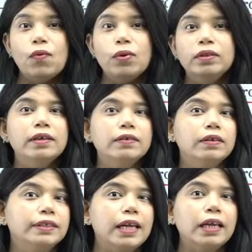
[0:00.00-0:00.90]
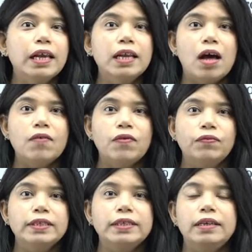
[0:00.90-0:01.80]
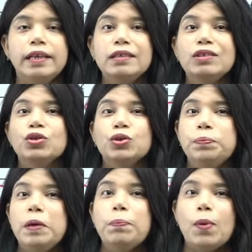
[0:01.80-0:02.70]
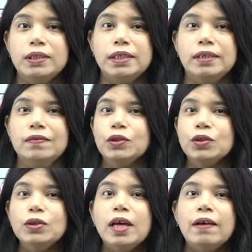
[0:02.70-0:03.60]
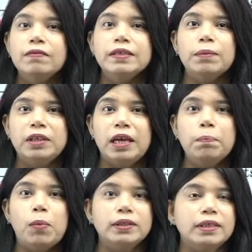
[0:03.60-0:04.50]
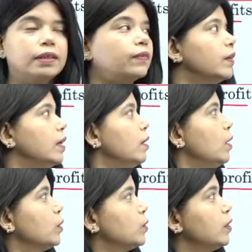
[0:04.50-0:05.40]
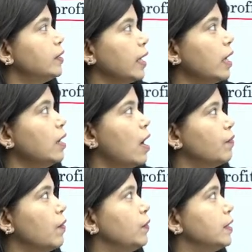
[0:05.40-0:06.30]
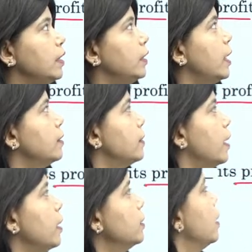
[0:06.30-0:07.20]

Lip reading: the second half of the sentence should be positive, should have something positive. So the second half of the sentence says,